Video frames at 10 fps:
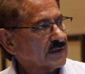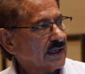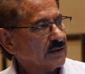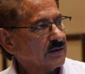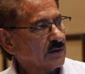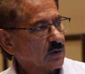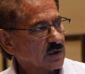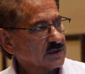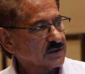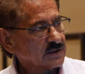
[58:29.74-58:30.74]
And the
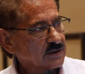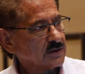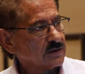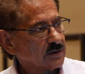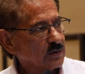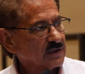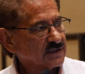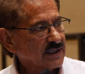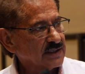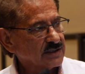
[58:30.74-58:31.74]
worst, the
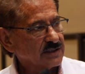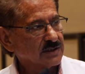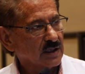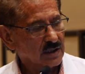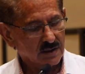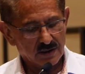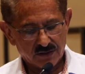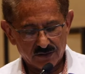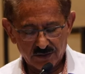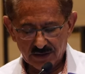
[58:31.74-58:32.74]
worst cases are.
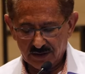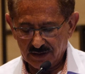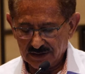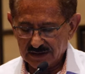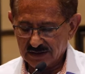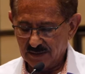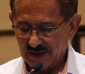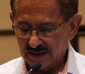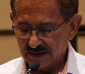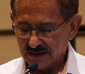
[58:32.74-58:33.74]
This is the
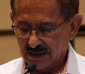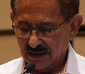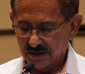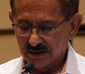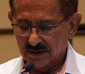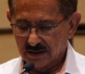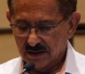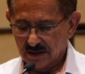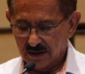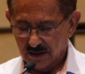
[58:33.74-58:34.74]
main slide.
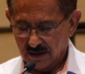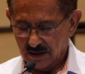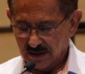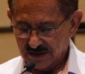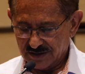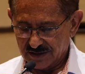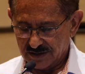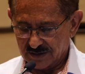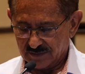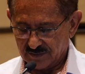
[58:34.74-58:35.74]

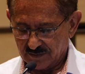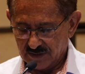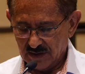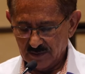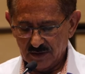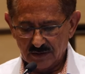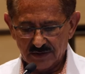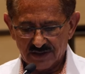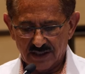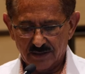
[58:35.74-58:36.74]
It's an immune
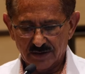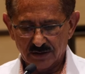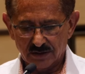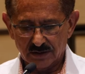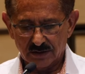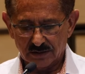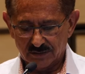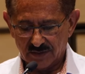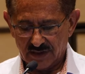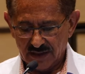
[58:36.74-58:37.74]
saboteur
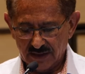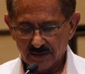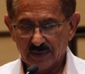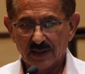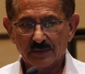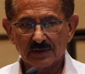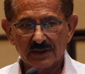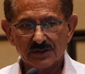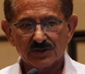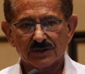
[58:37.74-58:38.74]
in the
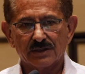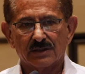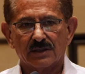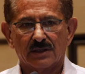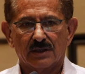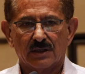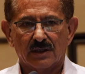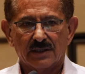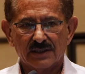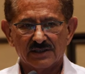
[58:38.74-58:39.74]
population
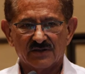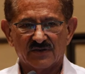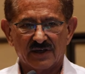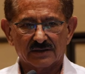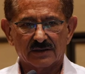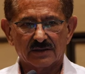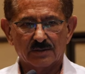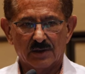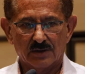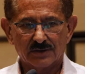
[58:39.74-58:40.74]
that is affected the
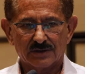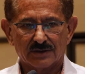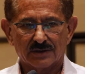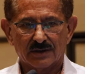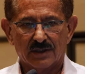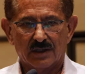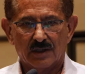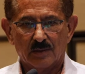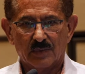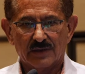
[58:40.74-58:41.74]
most,
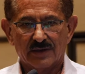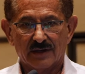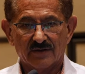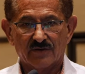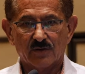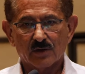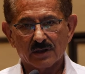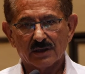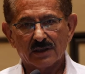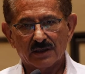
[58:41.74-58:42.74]
but
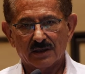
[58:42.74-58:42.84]
therefore